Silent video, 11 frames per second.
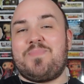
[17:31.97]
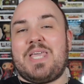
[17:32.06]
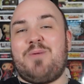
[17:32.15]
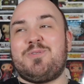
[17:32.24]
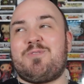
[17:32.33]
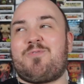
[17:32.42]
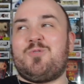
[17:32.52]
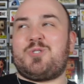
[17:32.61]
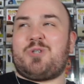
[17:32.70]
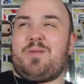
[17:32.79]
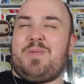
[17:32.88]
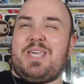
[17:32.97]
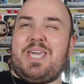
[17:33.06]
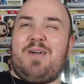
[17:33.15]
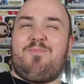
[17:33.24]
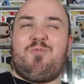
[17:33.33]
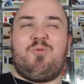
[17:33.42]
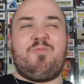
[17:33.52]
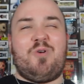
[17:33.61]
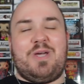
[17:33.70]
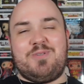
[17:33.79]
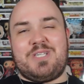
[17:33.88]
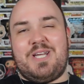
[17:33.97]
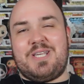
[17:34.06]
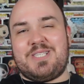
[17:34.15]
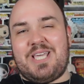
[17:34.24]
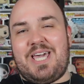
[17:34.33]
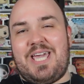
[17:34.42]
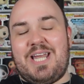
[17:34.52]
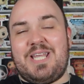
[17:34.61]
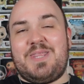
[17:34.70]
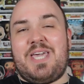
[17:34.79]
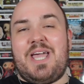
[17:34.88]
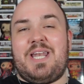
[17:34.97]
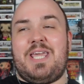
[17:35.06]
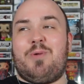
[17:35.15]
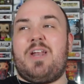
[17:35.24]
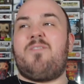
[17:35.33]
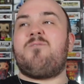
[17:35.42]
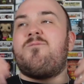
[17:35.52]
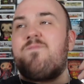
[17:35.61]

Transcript: he was of course trying to be careful with what he was going to say, and in the end he went,